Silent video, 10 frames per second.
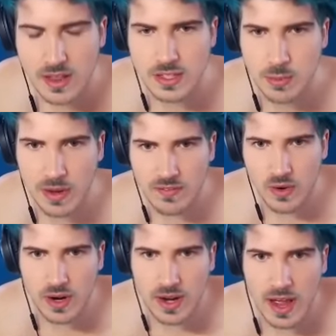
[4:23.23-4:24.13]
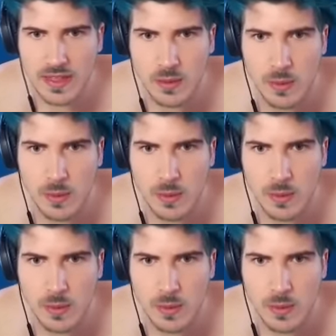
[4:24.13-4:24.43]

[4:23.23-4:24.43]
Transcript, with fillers: Let's wait for it, and